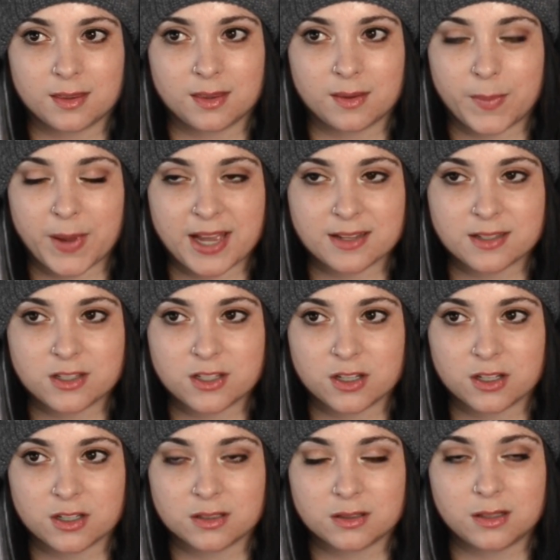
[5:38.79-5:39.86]
the past
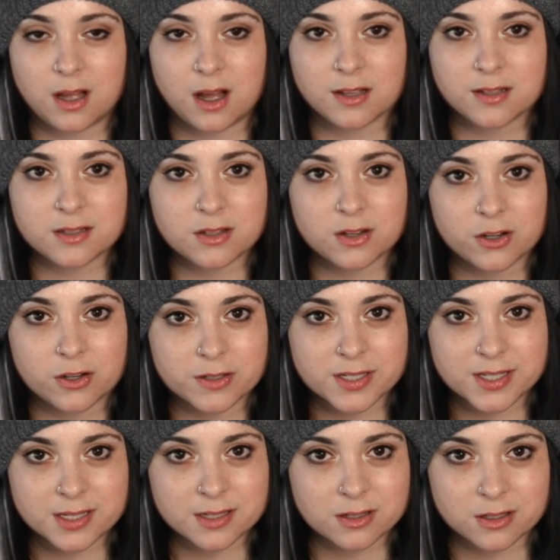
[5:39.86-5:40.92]
year, lost her
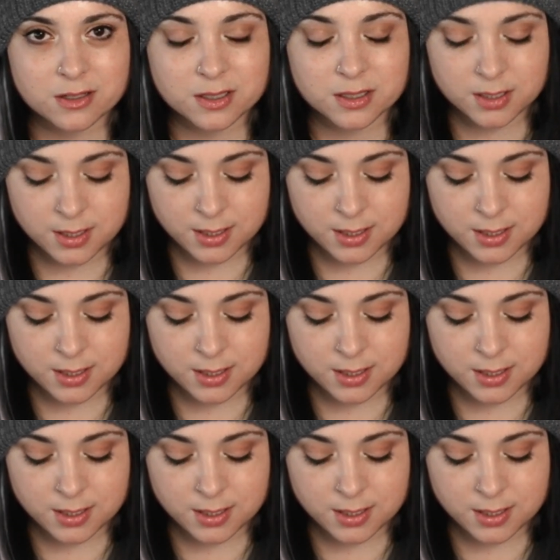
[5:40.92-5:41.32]
sister.